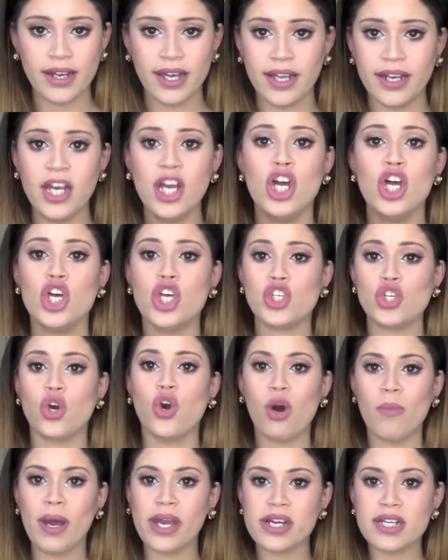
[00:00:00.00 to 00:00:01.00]
And so
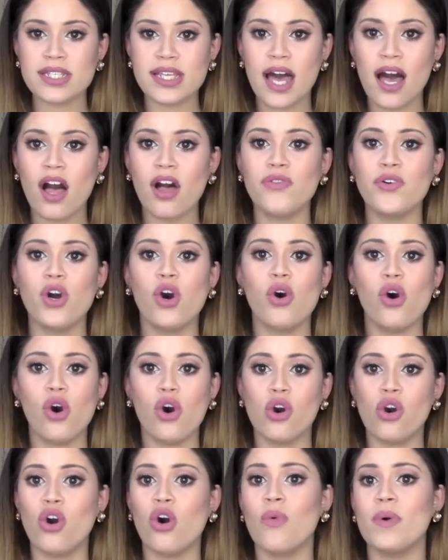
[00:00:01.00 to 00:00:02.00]
go by yourself,
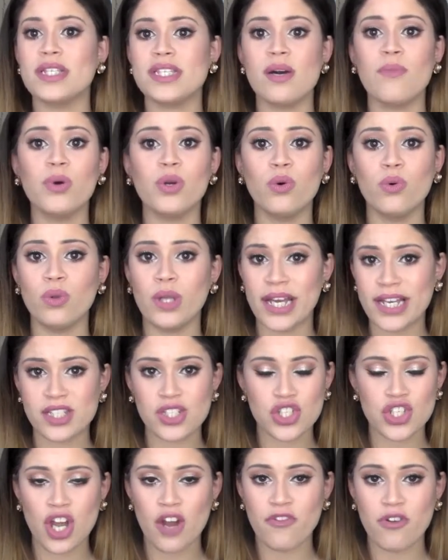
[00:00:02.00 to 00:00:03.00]
go with someone who likes
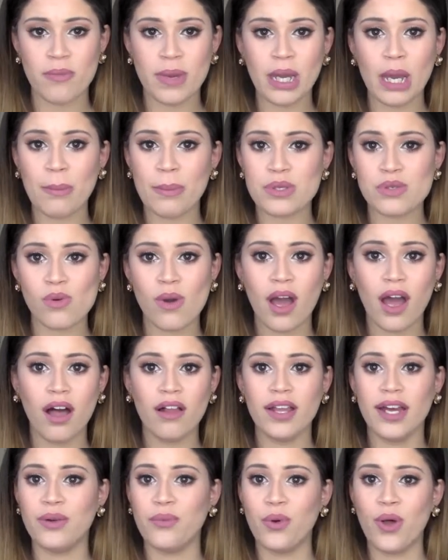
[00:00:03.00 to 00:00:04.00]
to shop for makeup as
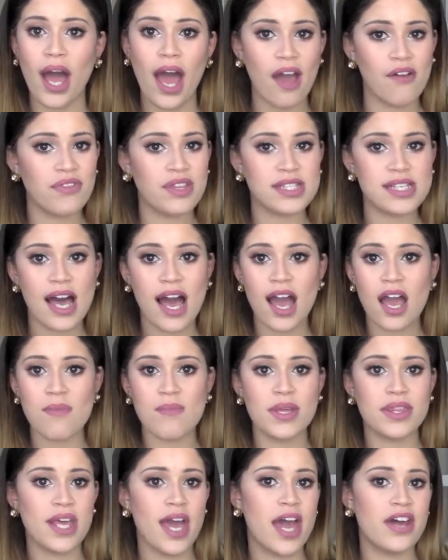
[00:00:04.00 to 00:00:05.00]
well and will have the time
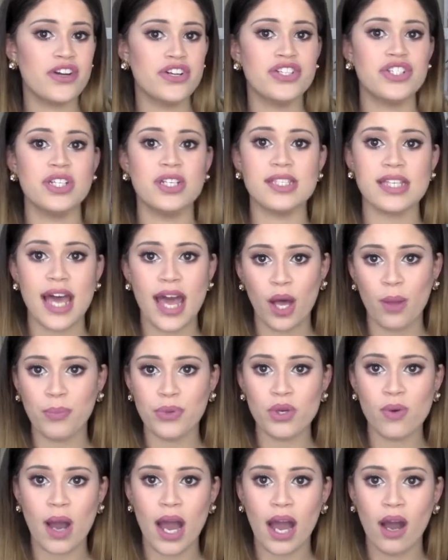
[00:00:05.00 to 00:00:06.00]
and the energy to help
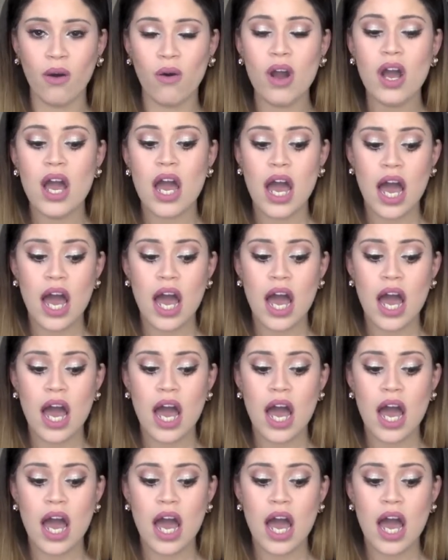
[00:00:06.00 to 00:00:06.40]
you out.